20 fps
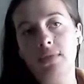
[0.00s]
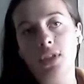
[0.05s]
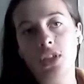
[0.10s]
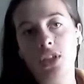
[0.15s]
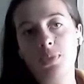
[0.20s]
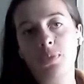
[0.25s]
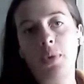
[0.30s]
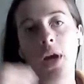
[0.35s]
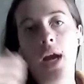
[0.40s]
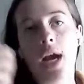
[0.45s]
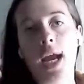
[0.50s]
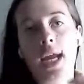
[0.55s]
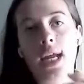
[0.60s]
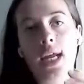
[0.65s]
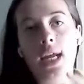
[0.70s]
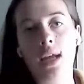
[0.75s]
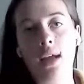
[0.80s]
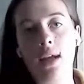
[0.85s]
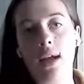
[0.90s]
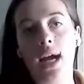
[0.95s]
the
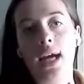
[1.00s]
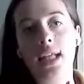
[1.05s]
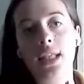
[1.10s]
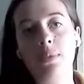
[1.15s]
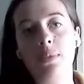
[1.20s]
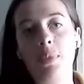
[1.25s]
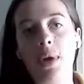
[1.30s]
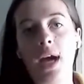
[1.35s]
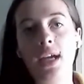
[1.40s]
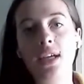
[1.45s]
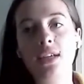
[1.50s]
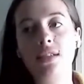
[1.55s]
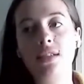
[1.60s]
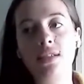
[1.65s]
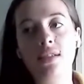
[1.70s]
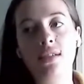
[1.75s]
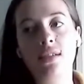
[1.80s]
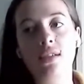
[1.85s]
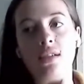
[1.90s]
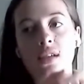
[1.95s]
spray and the paste,
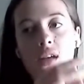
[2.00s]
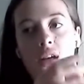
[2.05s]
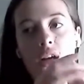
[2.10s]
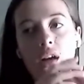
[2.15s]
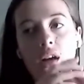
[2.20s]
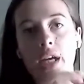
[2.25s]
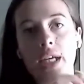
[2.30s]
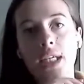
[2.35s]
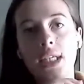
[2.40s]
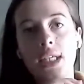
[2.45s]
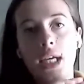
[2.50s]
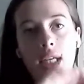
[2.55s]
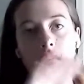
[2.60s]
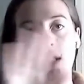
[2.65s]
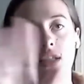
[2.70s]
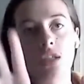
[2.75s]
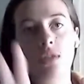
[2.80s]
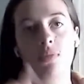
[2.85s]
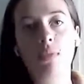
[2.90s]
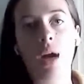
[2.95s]
I get
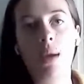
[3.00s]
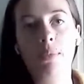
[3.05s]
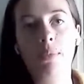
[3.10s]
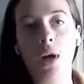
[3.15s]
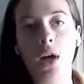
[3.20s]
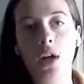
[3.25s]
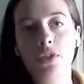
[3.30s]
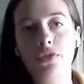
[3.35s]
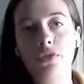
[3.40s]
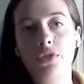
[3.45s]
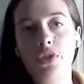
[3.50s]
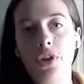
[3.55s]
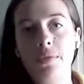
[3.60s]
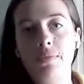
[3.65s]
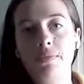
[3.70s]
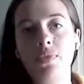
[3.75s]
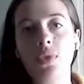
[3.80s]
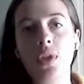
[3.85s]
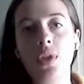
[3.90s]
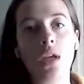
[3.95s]
into my
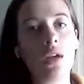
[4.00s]
bathroom